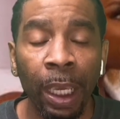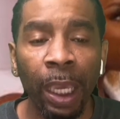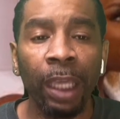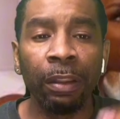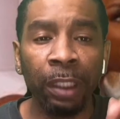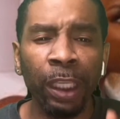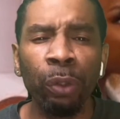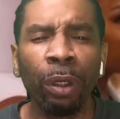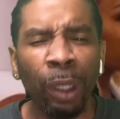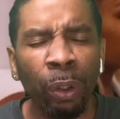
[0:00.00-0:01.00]
and then you
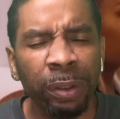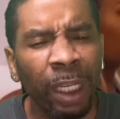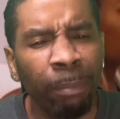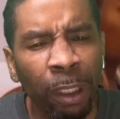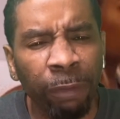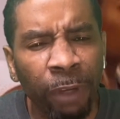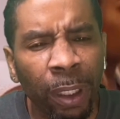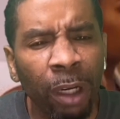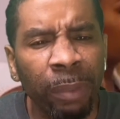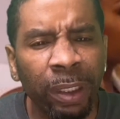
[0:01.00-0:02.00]
close that motherfucker
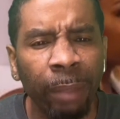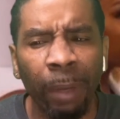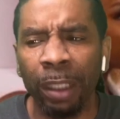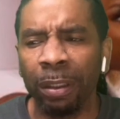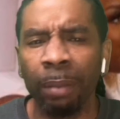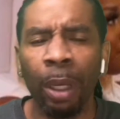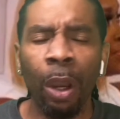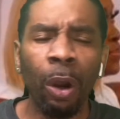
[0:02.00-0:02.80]
on me talking about some